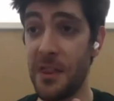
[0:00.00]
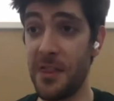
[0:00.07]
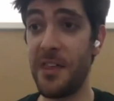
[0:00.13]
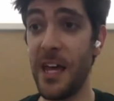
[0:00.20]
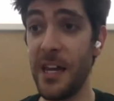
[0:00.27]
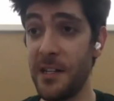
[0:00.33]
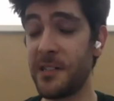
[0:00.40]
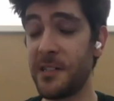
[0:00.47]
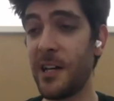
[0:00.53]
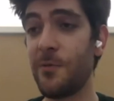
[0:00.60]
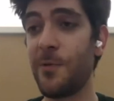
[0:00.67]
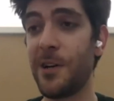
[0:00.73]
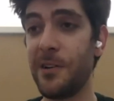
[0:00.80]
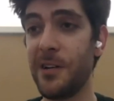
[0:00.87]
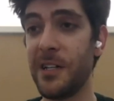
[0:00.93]
and you can
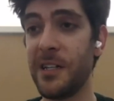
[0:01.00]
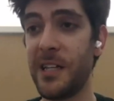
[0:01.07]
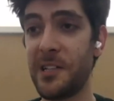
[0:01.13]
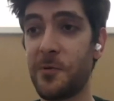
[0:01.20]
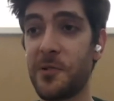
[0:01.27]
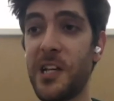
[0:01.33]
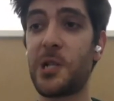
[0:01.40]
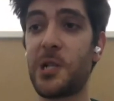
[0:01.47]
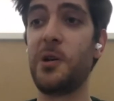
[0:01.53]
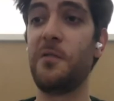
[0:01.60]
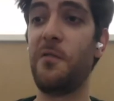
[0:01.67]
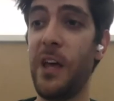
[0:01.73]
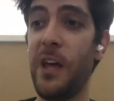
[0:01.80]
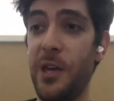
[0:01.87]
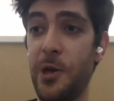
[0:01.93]
then decide whether the
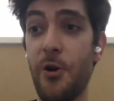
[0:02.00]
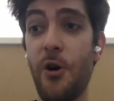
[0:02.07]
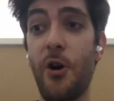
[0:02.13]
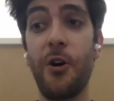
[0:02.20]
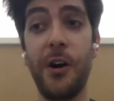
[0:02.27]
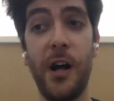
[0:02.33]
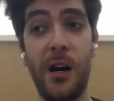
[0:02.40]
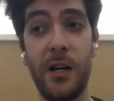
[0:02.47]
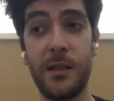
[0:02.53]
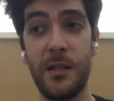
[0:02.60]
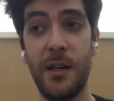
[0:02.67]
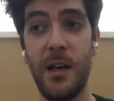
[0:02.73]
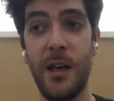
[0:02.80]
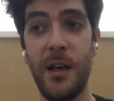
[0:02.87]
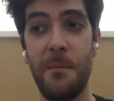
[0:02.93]
test was actually flaky
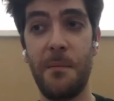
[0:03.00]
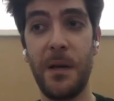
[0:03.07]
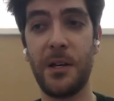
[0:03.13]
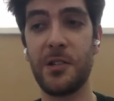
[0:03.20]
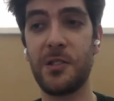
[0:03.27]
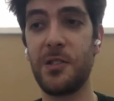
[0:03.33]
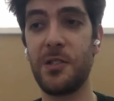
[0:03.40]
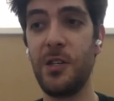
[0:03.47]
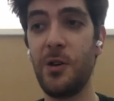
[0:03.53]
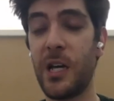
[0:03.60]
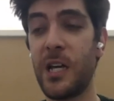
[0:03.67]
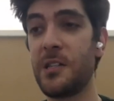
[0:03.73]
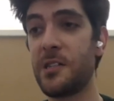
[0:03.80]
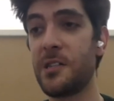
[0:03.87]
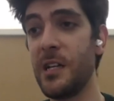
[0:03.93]
or not,
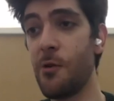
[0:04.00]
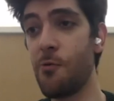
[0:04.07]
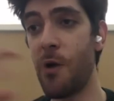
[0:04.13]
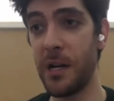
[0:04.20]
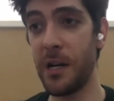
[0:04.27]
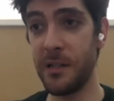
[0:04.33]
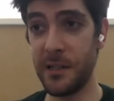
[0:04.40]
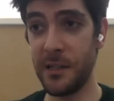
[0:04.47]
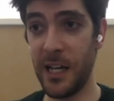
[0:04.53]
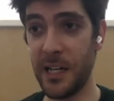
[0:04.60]
because you're still